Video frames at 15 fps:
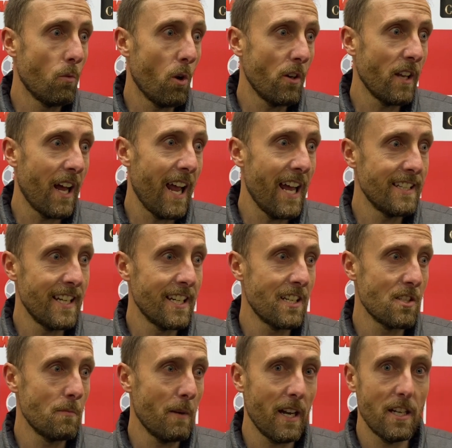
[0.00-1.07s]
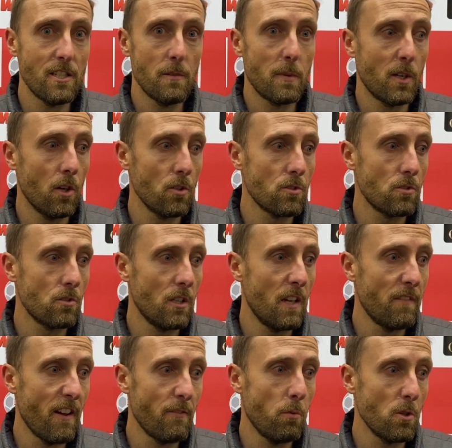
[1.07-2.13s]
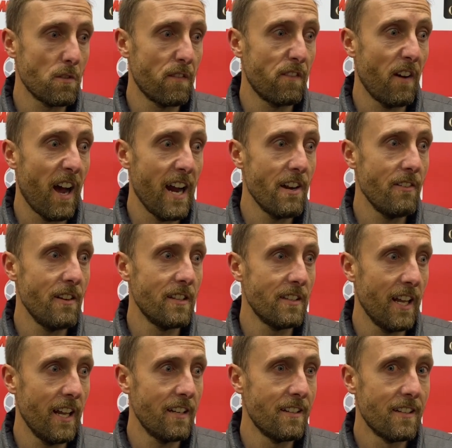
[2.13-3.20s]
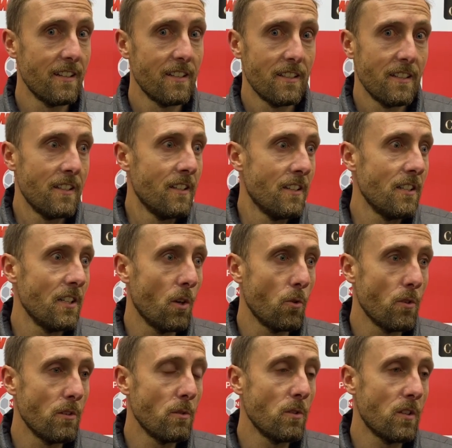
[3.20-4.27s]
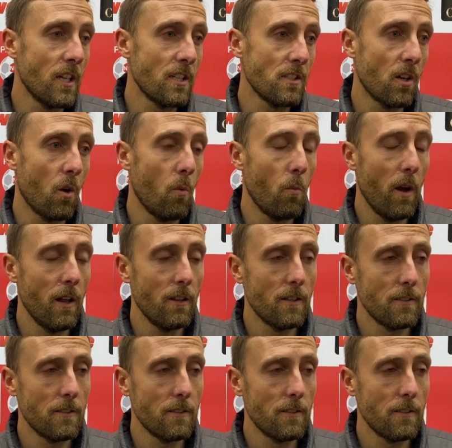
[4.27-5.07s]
want that headache as a manager, because if everyone's firing, then you know things are going well.